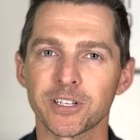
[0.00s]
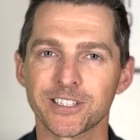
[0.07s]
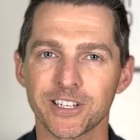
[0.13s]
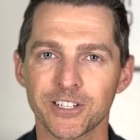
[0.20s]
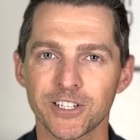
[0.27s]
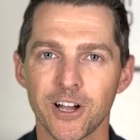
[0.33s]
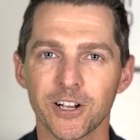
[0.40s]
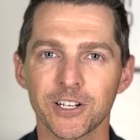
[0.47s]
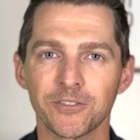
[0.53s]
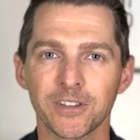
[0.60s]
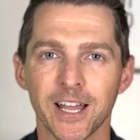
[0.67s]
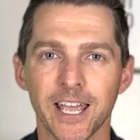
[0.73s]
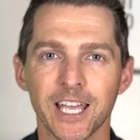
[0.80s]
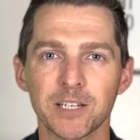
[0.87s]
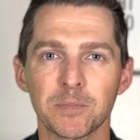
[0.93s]
a chunk of
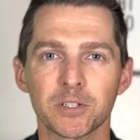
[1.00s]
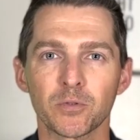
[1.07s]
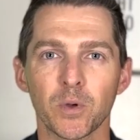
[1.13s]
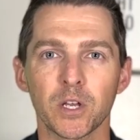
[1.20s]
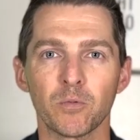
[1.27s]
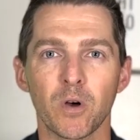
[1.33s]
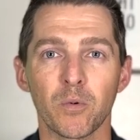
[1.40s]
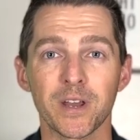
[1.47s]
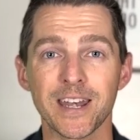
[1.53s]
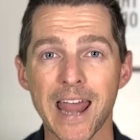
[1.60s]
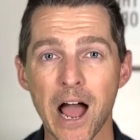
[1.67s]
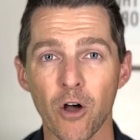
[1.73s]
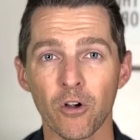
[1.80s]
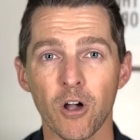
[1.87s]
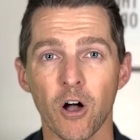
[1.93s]
land between what we
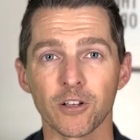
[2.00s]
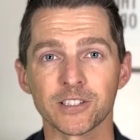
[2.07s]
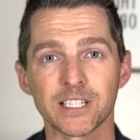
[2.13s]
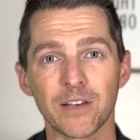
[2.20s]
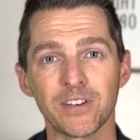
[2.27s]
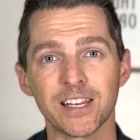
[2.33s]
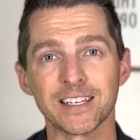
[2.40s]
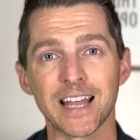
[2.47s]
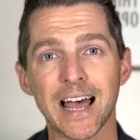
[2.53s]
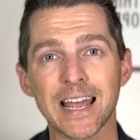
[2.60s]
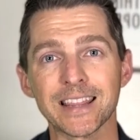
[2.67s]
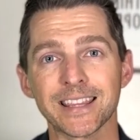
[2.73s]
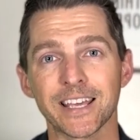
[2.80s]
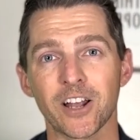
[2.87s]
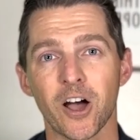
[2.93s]
now call
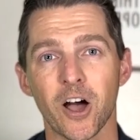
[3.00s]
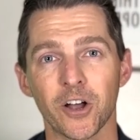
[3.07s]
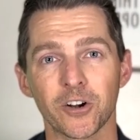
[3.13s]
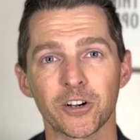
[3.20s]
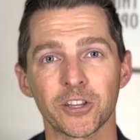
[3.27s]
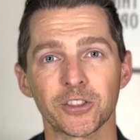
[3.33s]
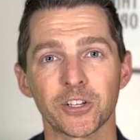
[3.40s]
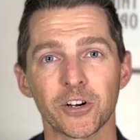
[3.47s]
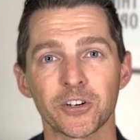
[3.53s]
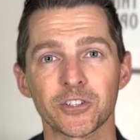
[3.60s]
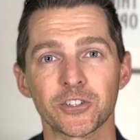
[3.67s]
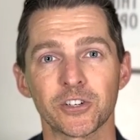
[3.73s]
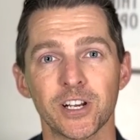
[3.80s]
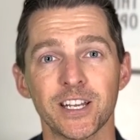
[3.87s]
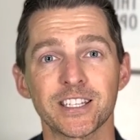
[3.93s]
79th and 103rd
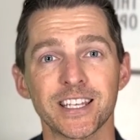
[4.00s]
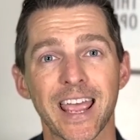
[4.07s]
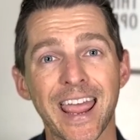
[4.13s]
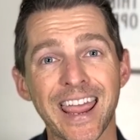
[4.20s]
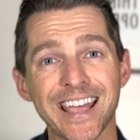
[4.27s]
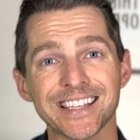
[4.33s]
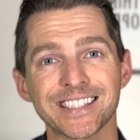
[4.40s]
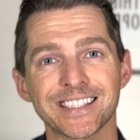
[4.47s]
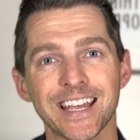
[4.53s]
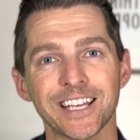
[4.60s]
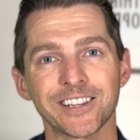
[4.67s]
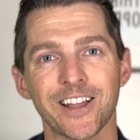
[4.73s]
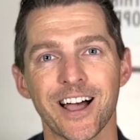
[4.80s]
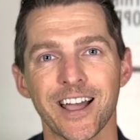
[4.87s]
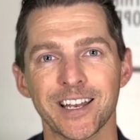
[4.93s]
Streets and
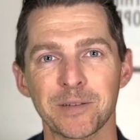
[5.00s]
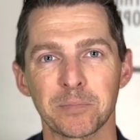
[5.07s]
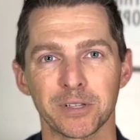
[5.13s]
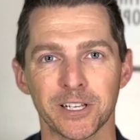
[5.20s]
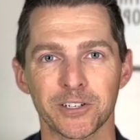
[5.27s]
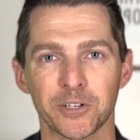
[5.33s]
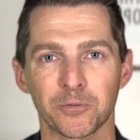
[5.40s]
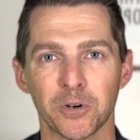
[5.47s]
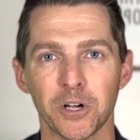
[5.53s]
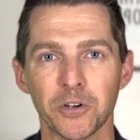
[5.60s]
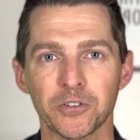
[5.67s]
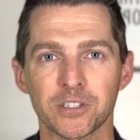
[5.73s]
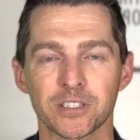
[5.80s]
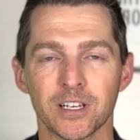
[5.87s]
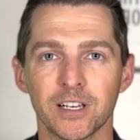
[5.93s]
State Line and Belinda
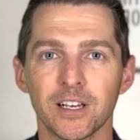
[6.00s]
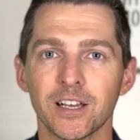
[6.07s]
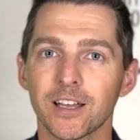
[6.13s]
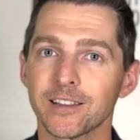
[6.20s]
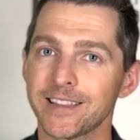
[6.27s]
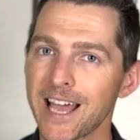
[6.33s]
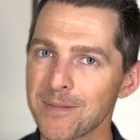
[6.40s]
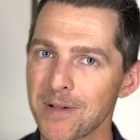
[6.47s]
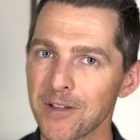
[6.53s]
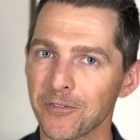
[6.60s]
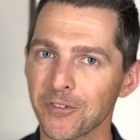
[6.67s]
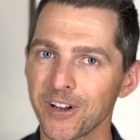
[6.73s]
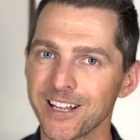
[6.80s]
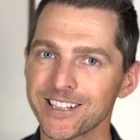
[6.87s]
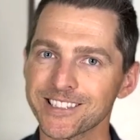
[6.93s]
Roads. That, my
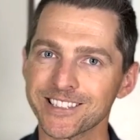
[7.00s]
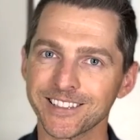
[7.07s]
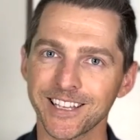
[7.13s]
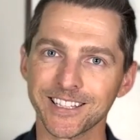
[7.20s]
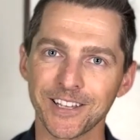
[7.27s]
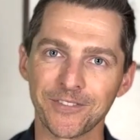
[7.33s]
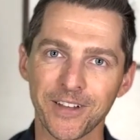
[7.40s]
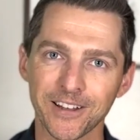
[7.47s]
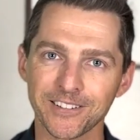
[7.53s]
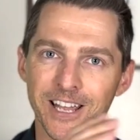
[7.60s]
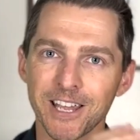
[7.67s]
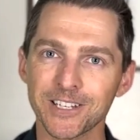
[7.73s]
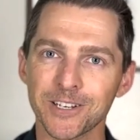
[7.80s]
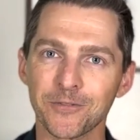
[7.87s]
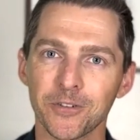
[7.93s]
friends, laid the
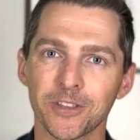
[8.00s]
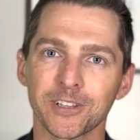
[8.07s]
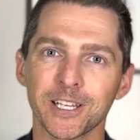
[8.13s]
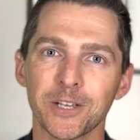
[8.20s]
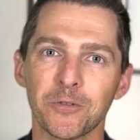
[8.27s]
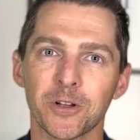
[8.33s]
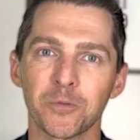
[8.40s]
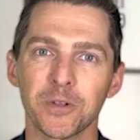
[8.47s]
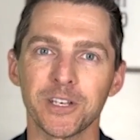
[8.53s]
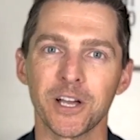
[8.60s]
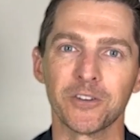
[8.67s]
foundation for the Leawood we know